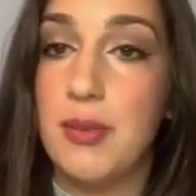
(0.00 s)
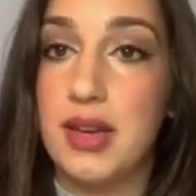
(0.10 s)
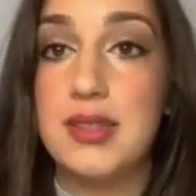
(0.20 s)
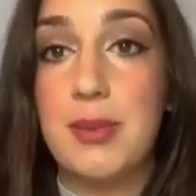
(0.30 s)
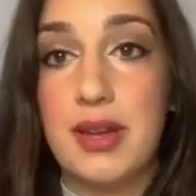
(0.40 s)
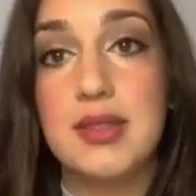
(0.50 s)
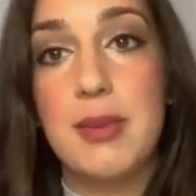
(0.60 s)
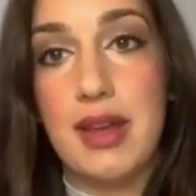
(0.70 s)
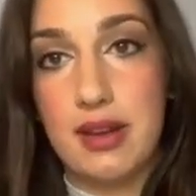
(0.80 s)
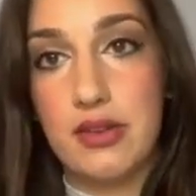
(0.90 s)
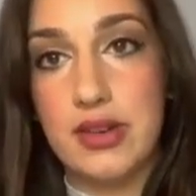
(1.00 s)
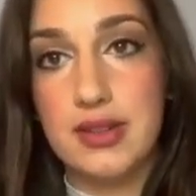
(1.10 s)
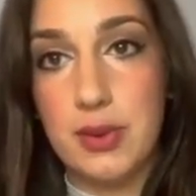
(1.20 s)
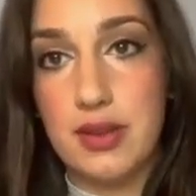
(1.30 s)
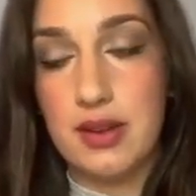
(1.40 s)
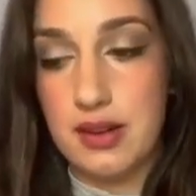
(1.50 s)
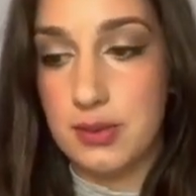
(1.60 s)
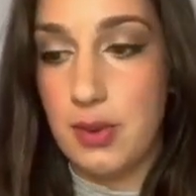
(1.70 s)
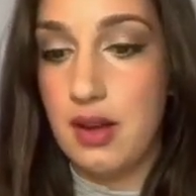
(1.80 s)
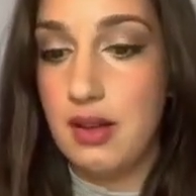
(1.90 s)
my space may increase with it
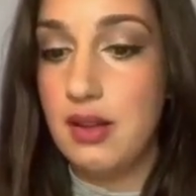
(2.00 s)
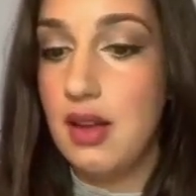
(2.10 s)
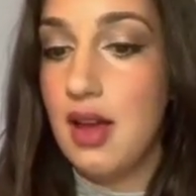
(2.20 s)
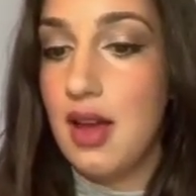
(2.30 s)
as well.